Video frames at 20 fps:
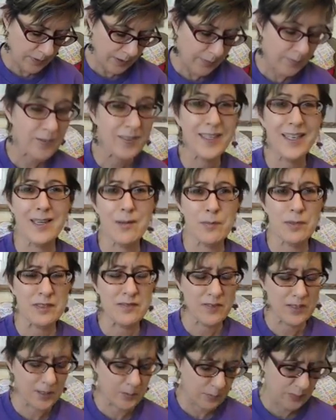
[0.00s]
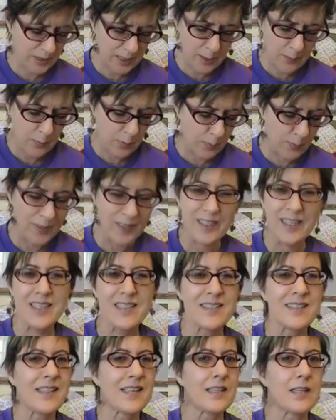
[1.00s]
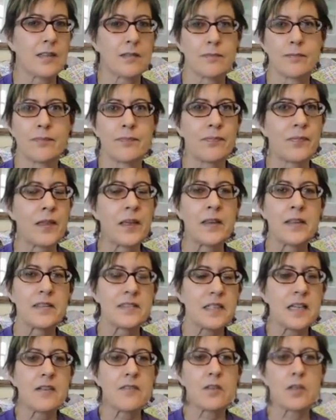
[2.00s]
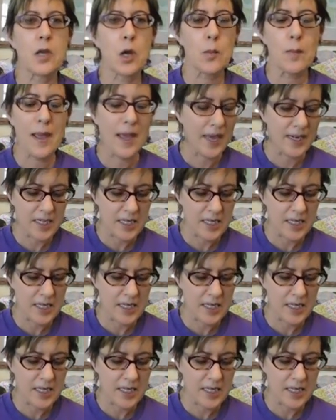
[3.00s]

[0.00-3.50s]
I can't believe he didn't keep them, but he's like a, he's kind of a nomad.